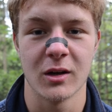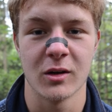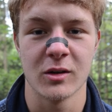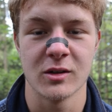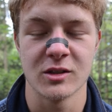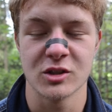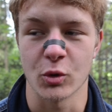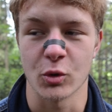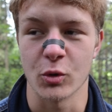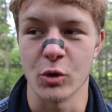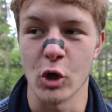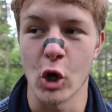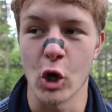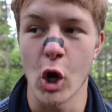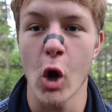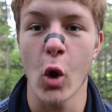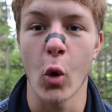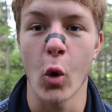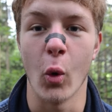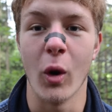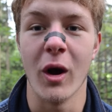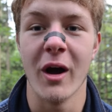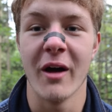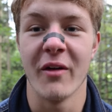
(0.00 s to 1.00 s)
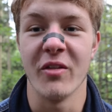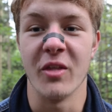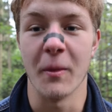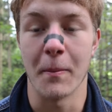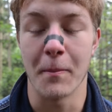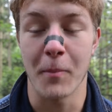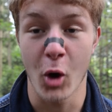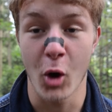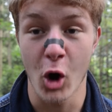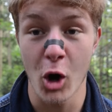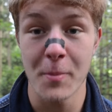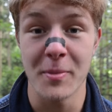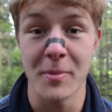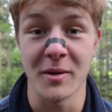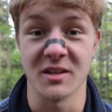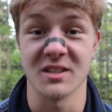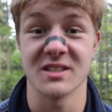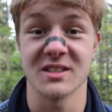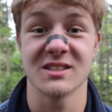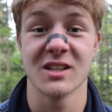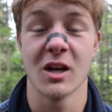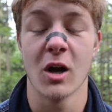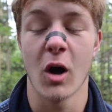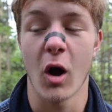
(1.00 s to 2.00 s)
So know the
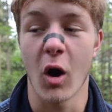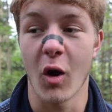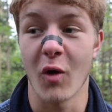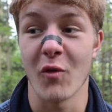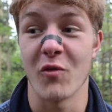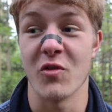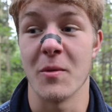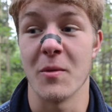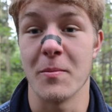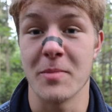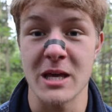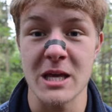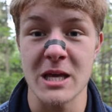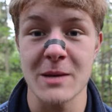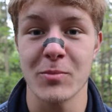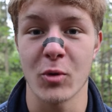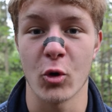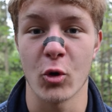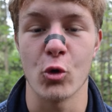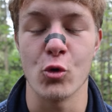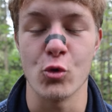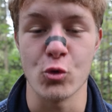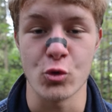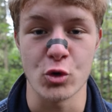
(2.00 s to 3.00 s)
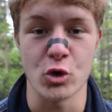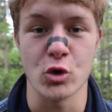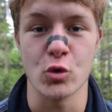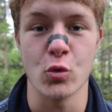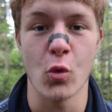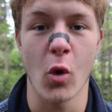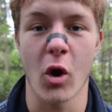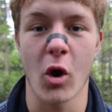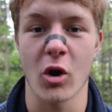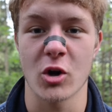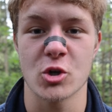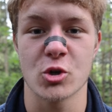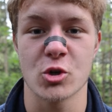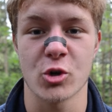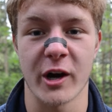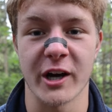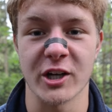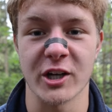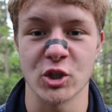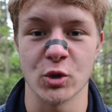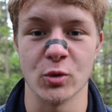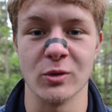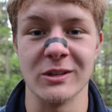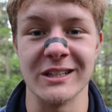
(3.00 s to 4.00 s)
purpose of the people who you are trying
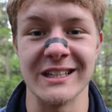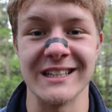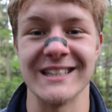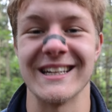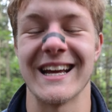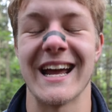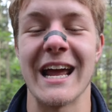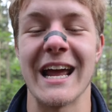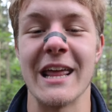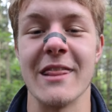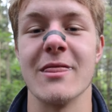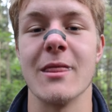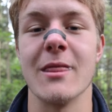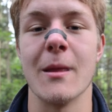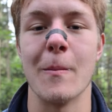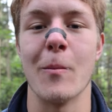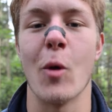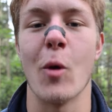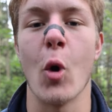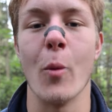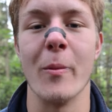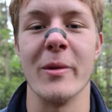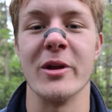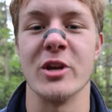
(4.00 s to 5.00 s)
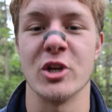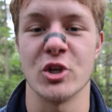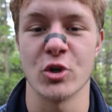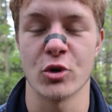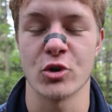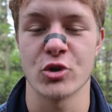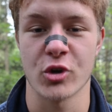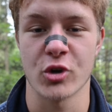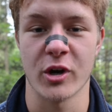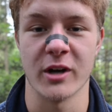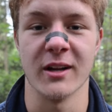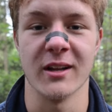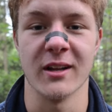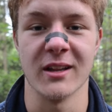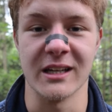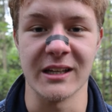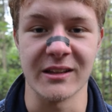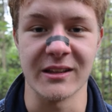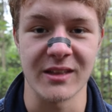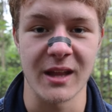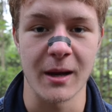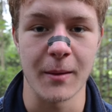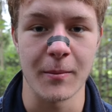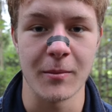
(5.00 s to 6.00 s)
to lead in the moment you're trying to
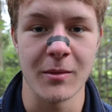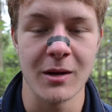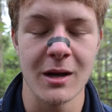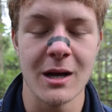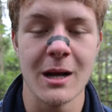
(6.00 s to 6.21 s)
lead them.